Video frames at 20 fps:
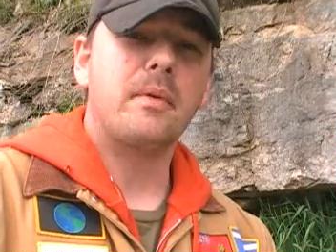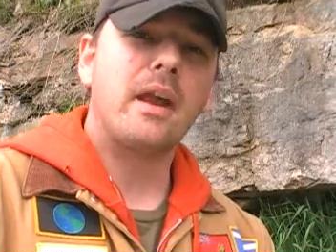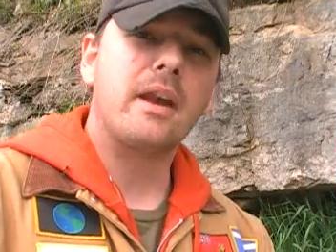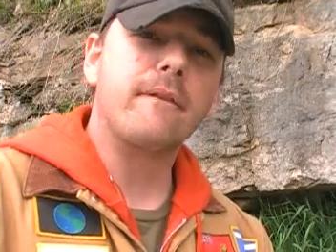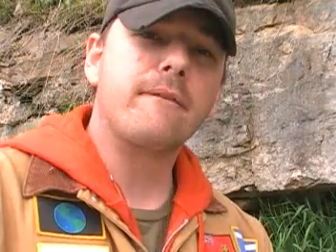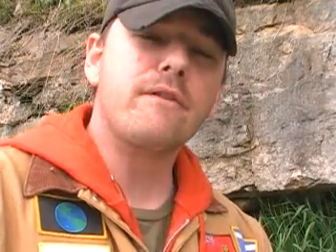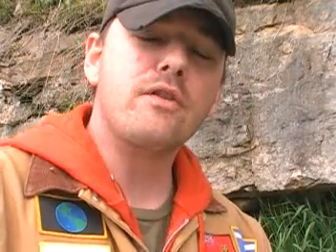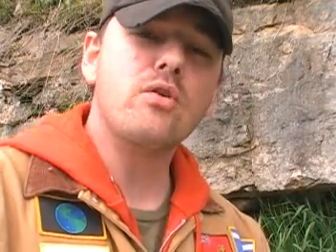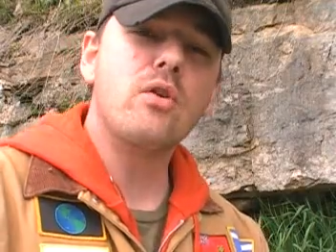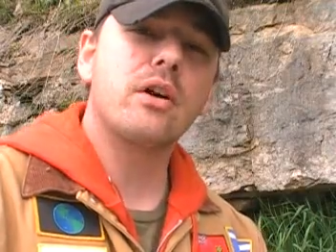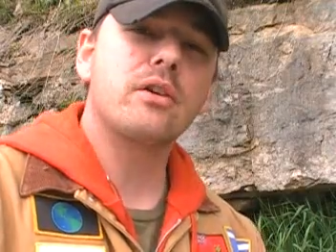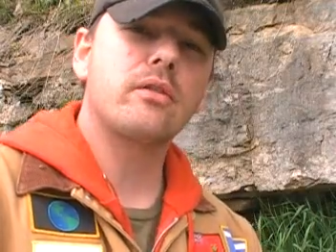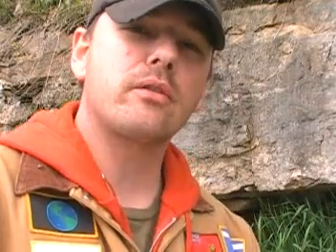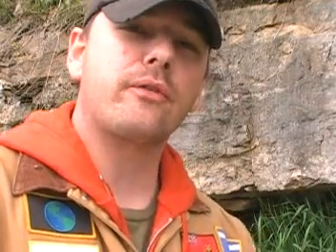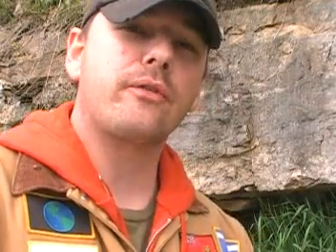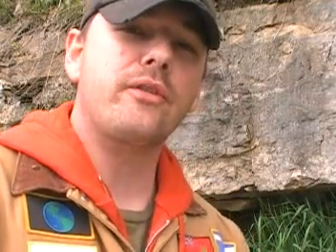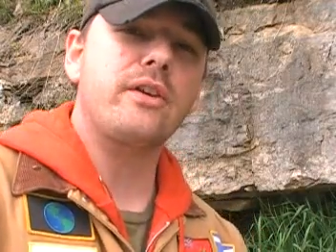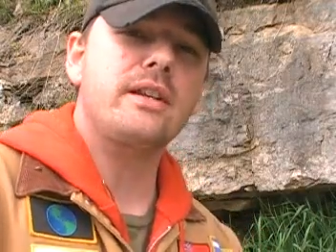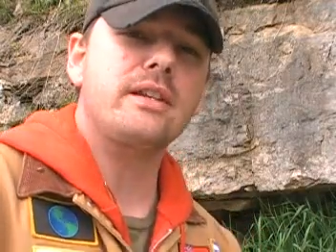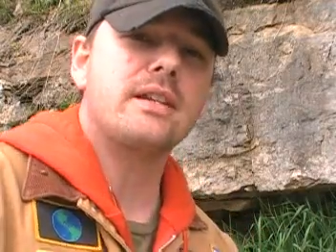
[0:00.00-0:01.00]
And a few hundred
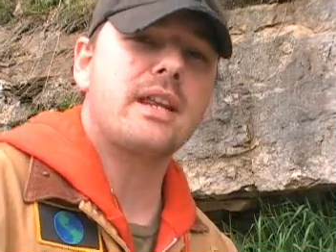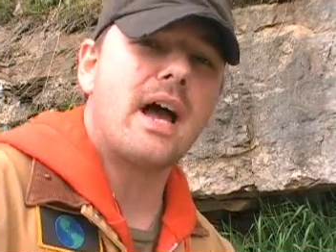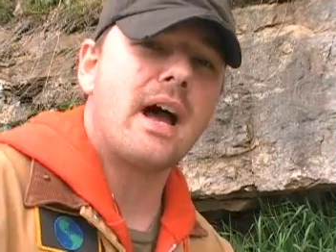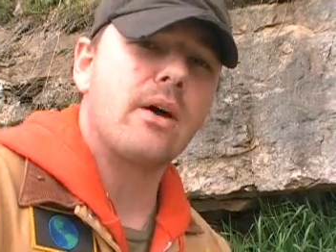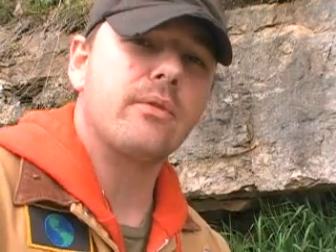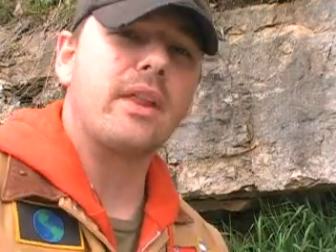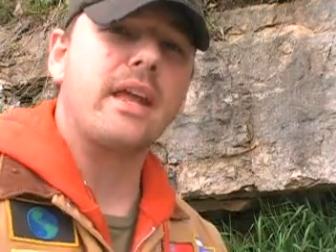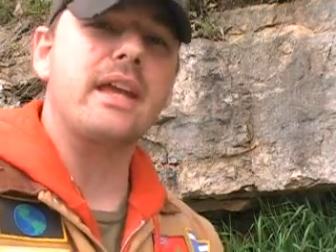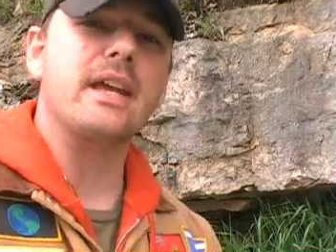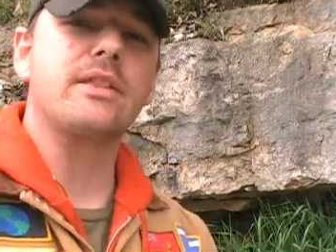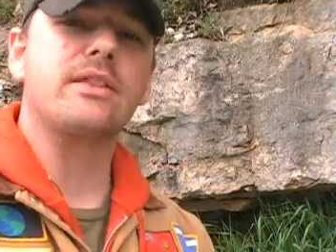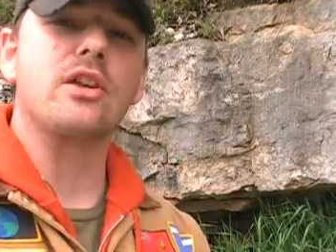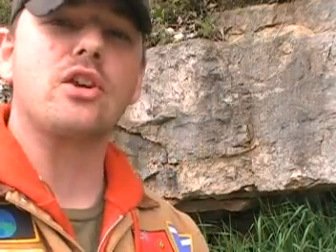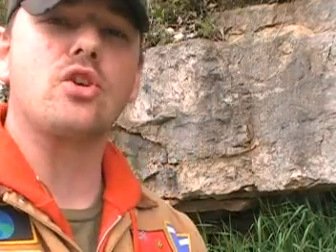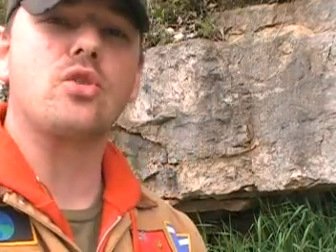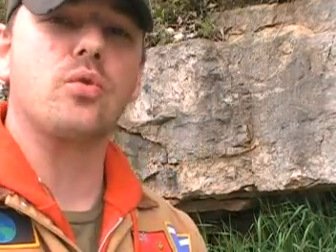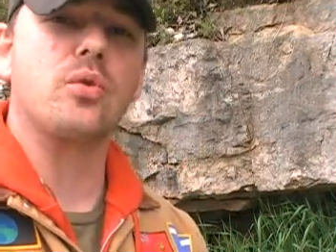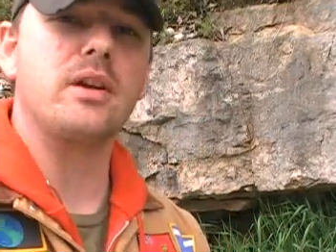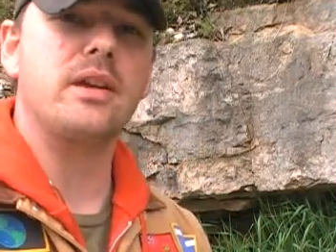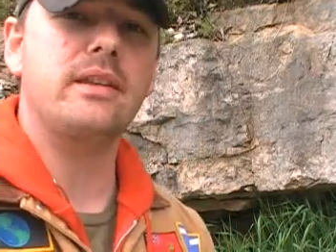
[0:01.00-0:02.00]
feet down, they hit the
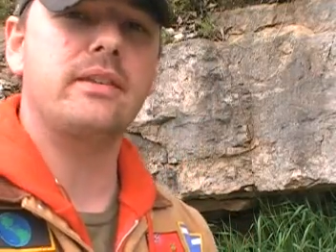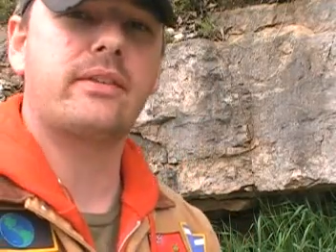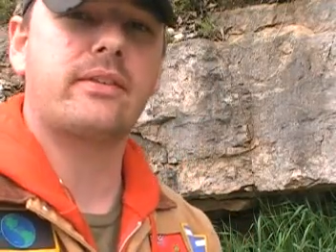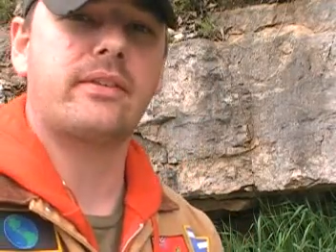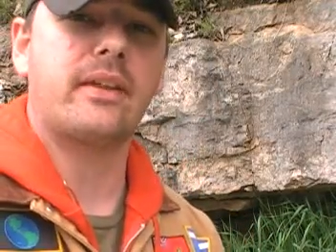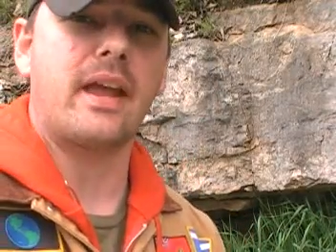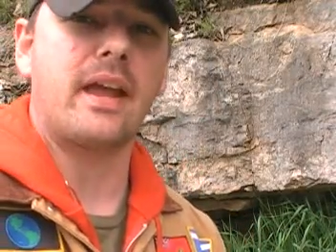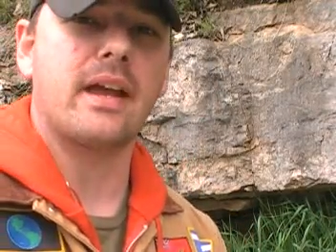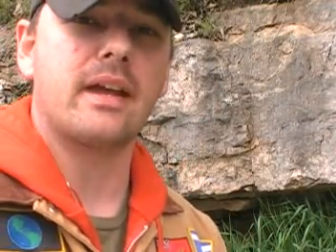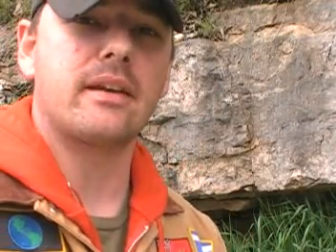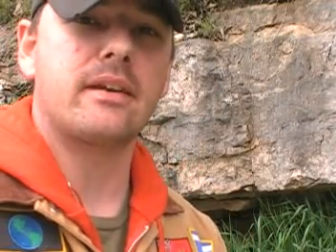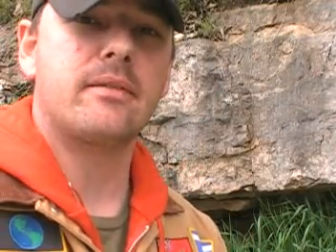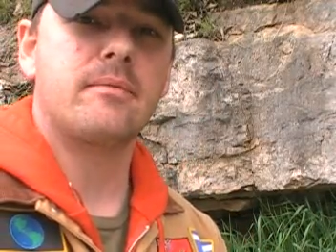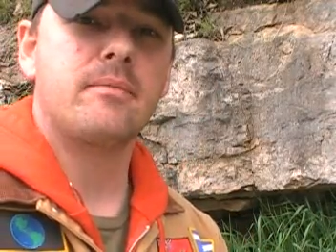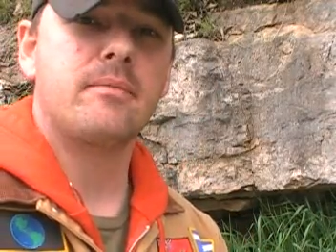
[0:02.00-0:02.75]
green sand.